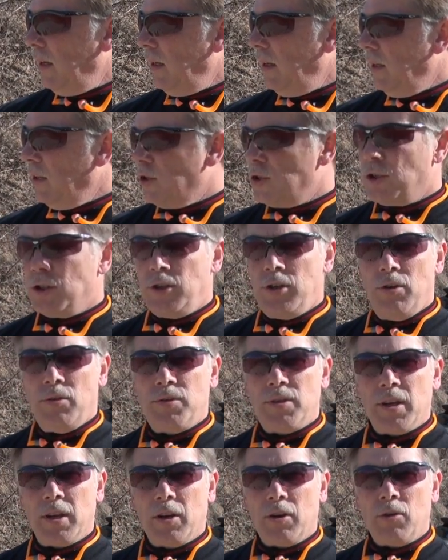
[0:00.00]
it
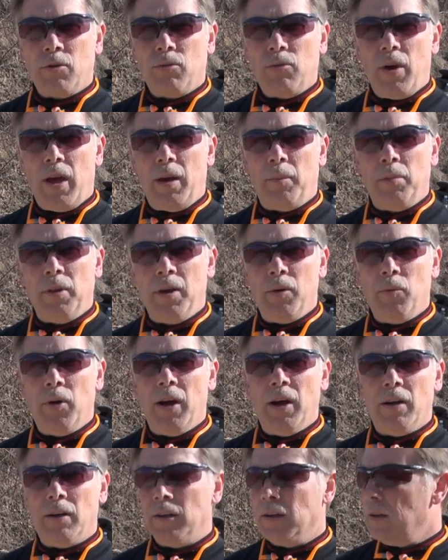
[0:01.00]
shoots incredibly
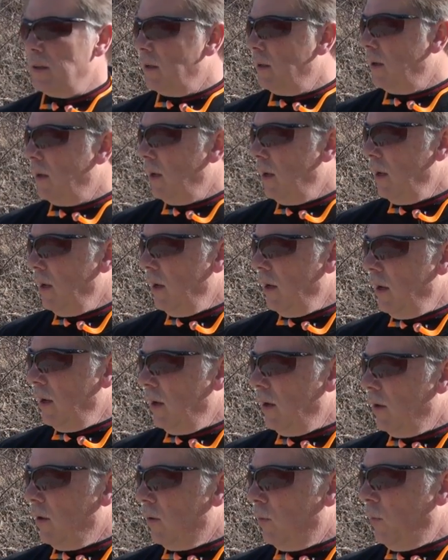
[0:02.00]
well.
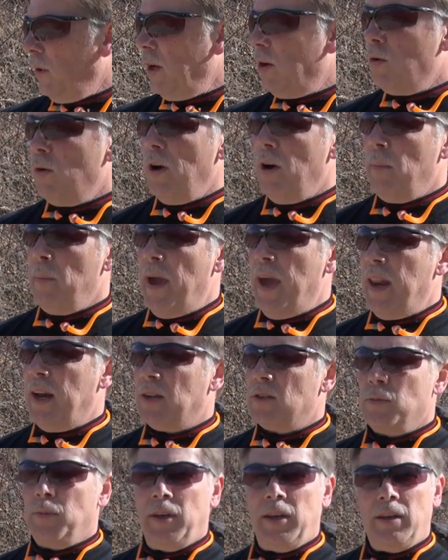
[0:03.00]
Recoil
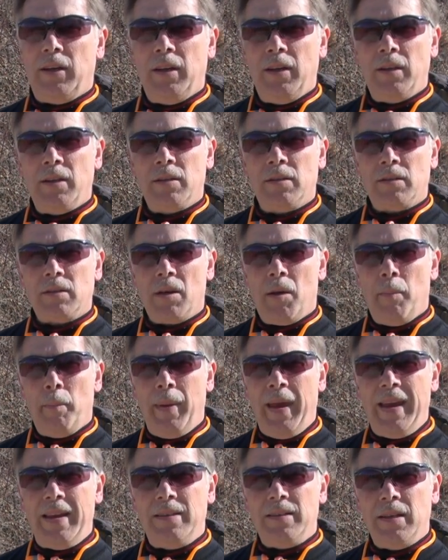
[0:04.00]
management is
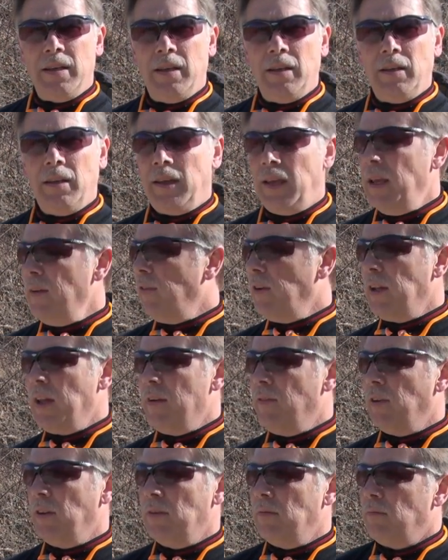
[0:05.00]
amazing, even
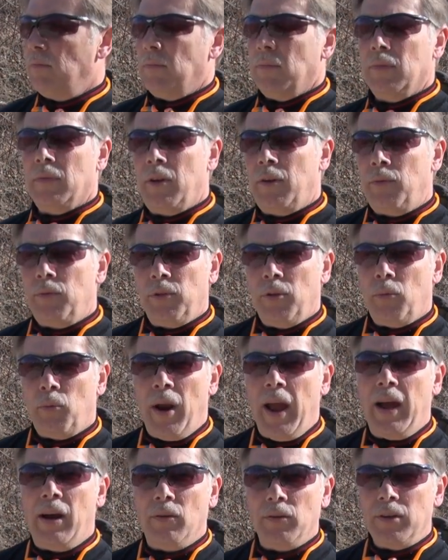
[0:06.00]
given the, the
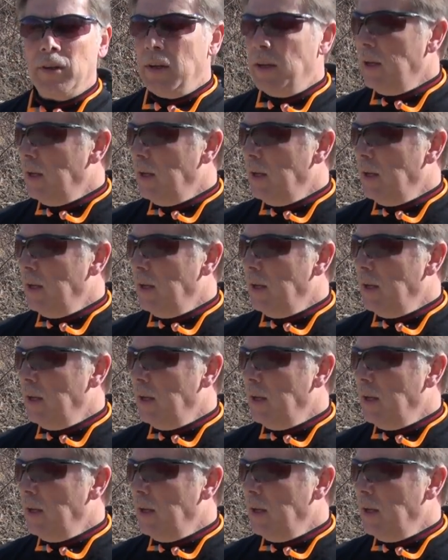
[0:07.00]
round.